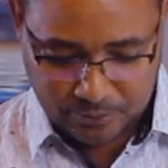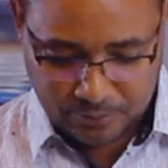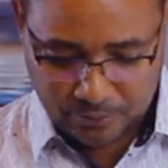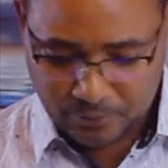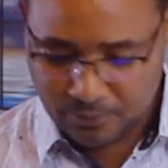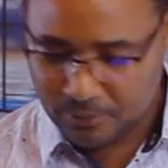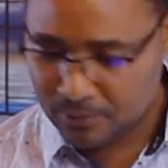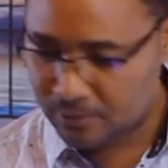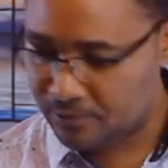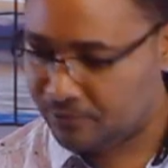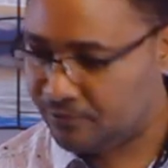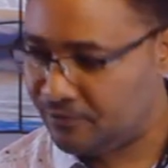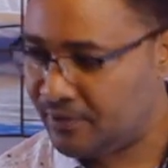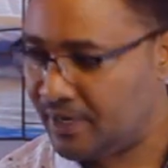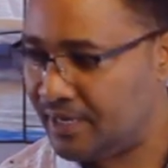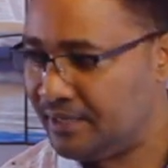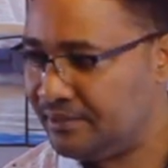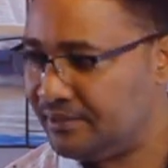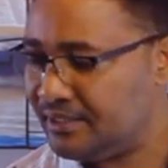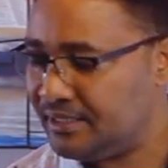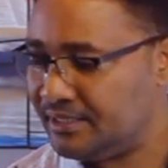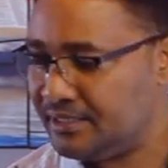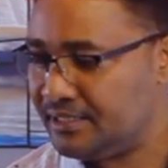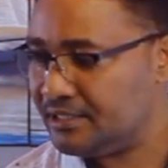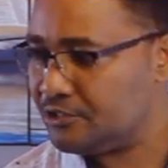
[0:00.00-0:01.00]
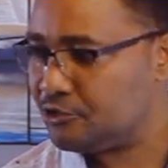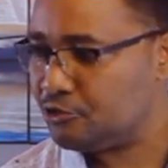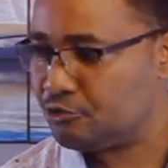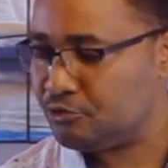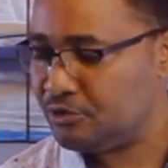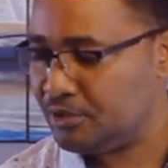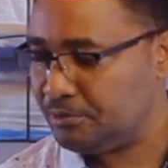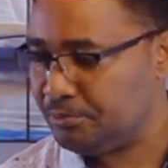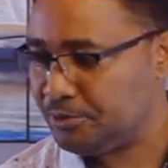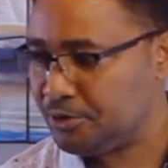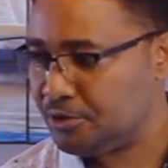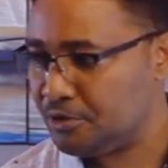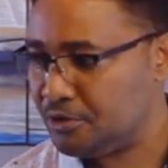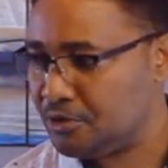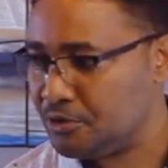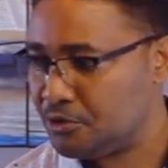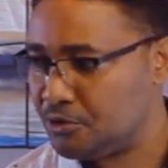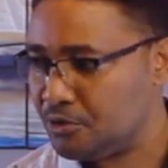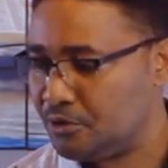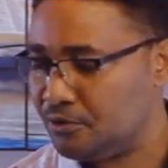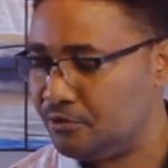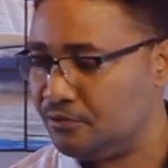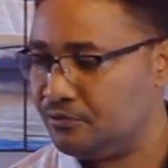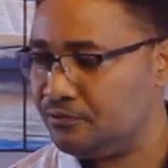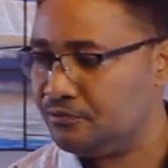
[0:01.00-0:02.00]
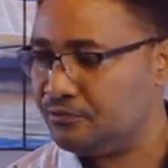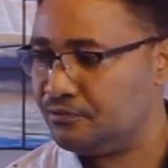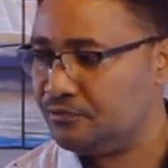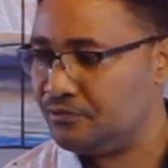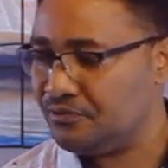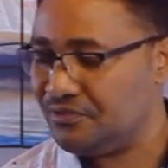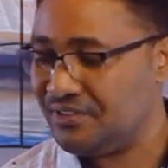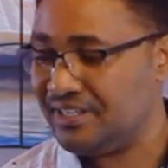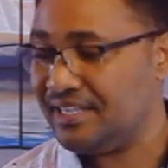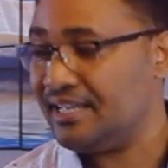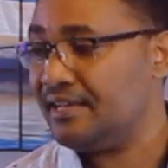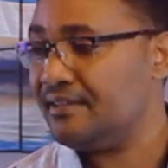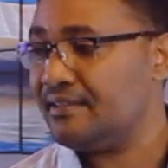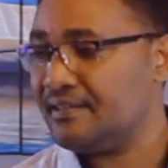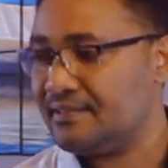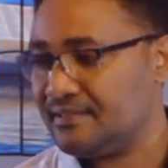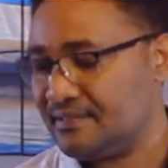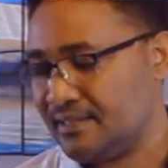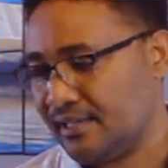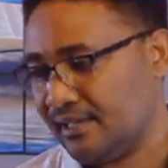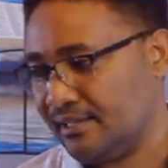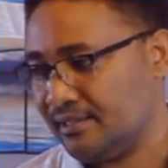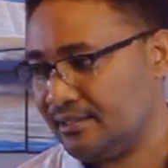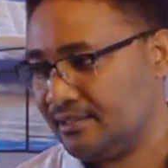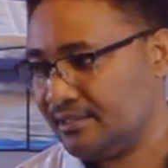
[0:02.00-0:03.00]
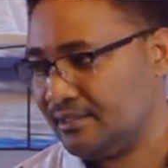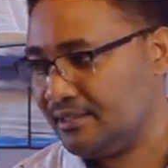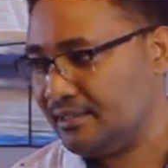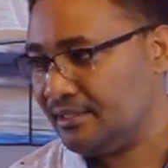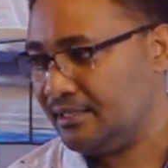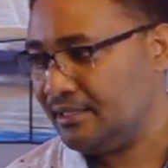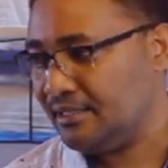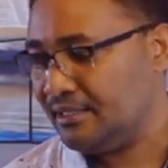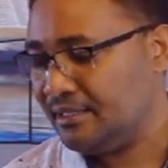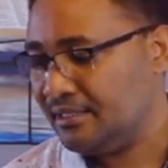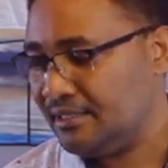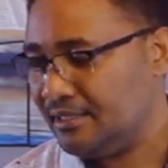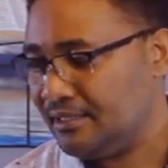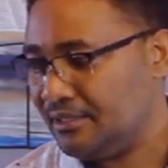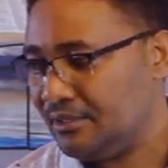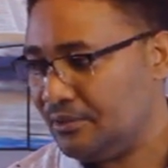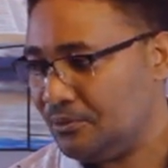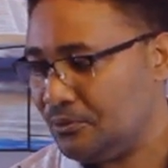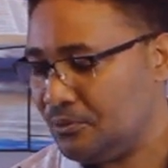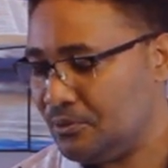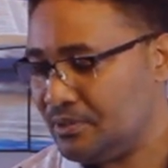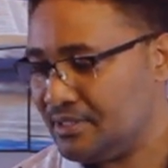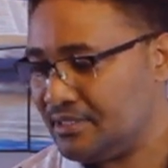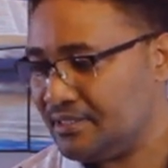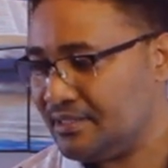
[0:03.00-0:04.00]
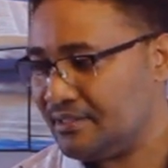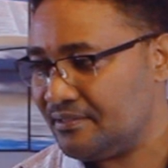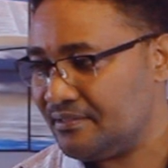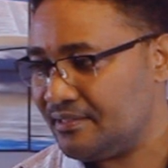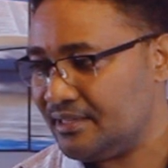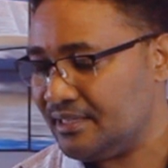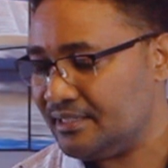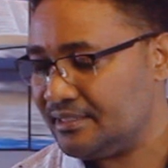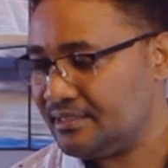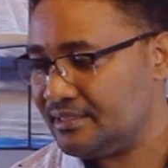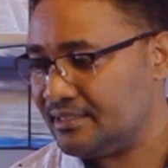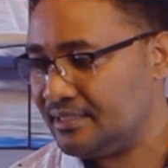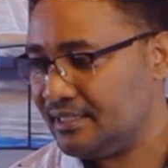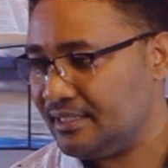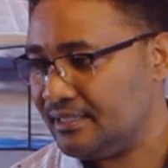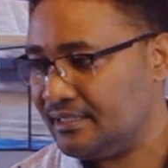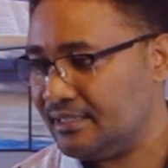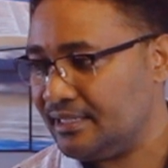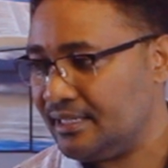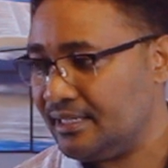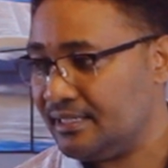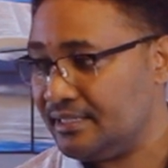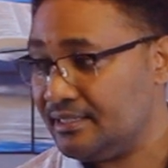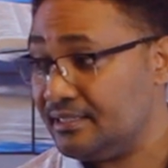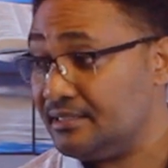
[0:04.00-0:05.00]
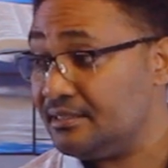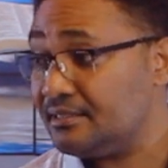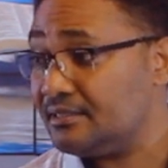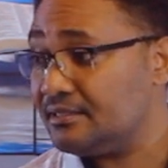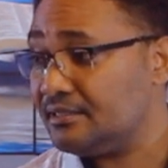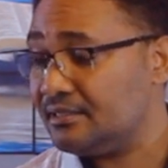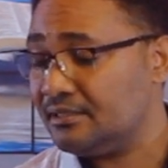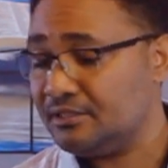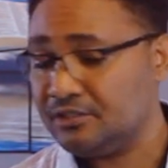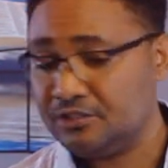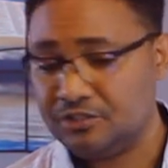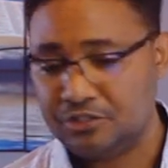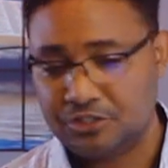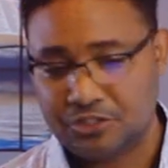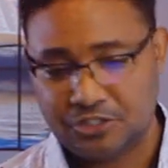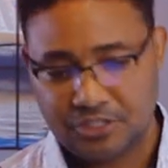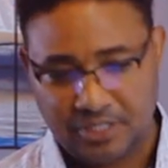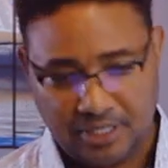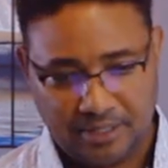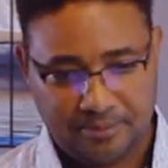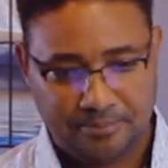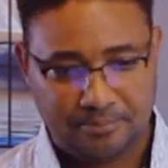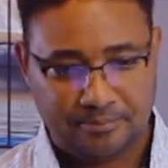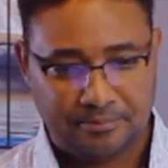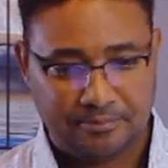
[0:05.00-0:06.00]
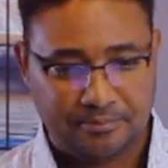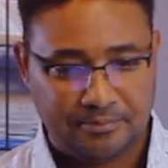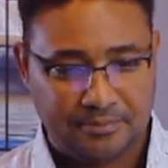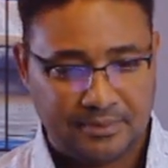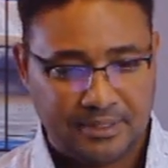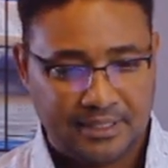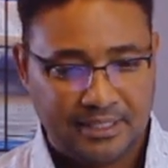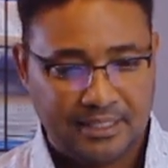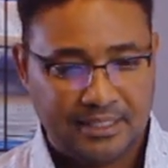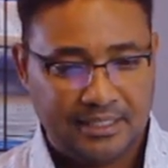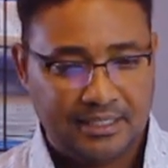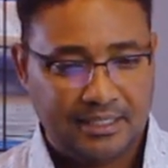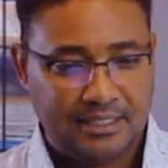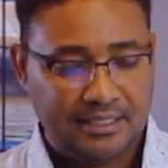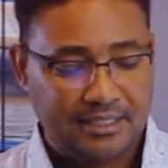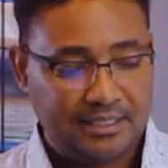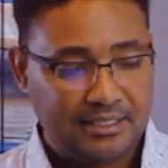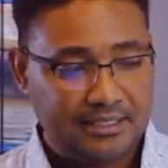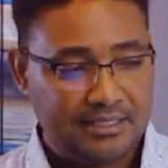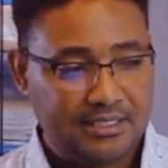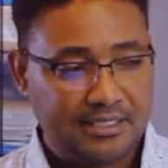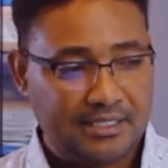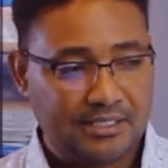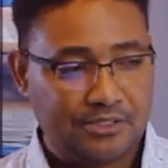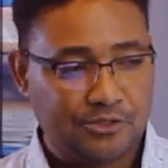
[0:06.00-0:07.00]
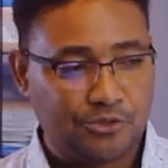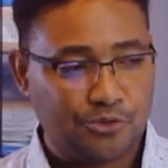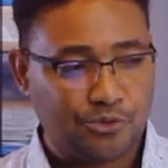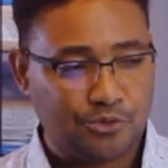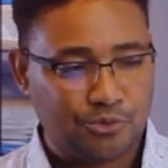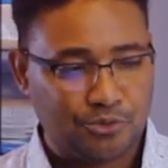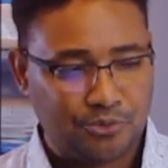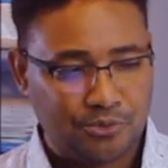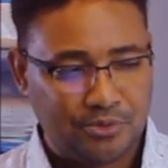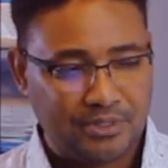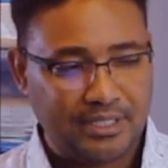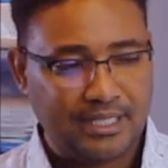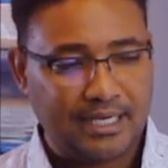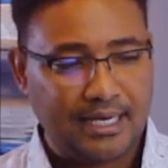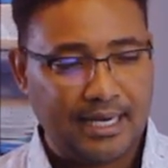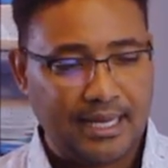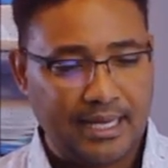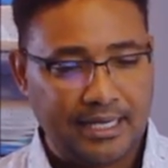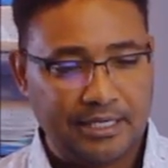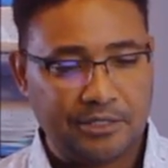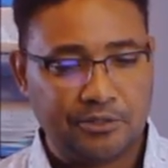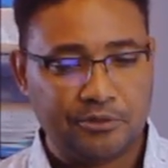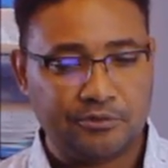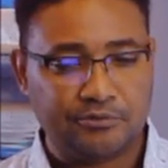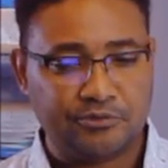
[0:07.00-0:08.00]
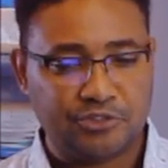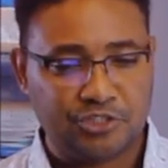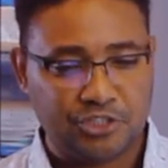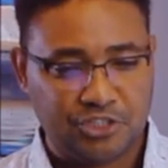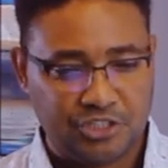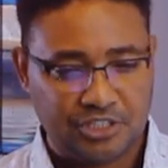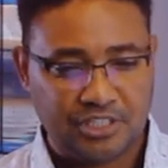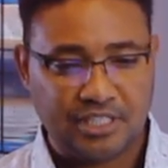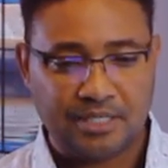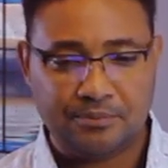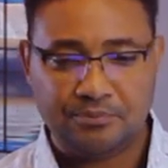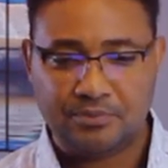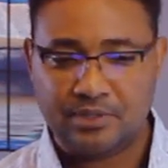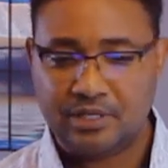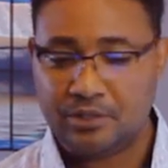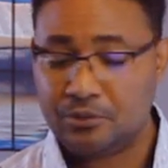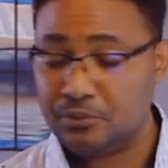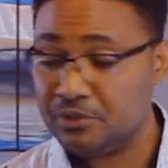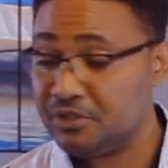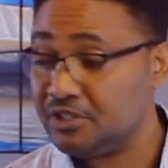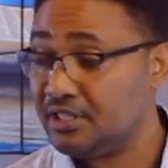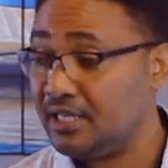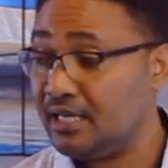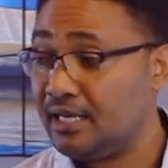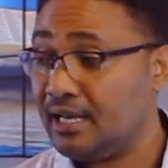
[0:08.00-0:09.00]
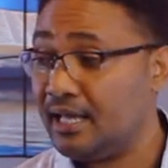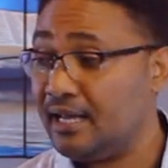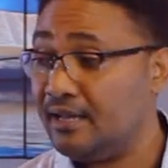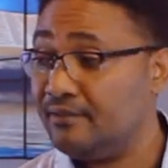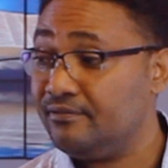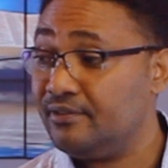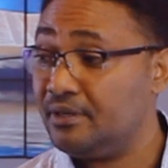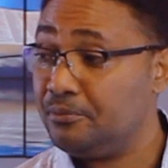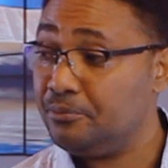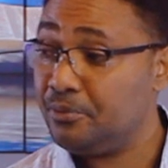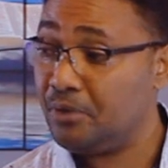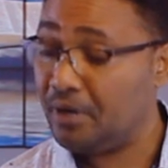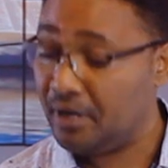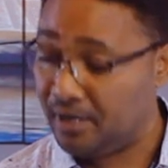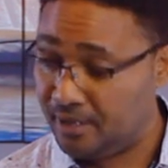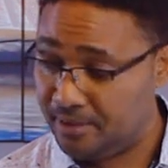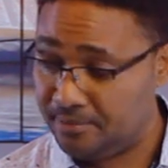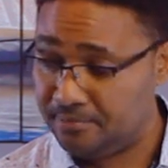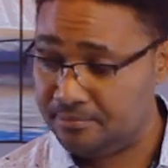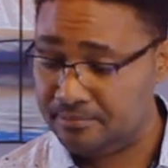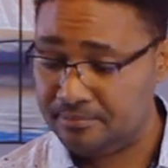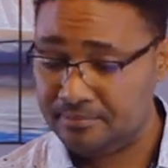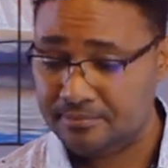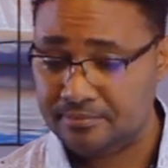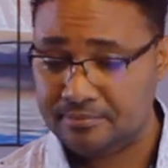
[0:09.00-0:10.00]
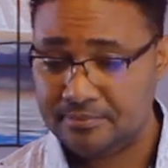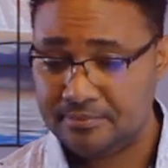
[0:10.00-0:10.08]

we'll find the descriptions of the other son, who is the third son, that is Shem. It is through the line of Shem that we shall have Abraham,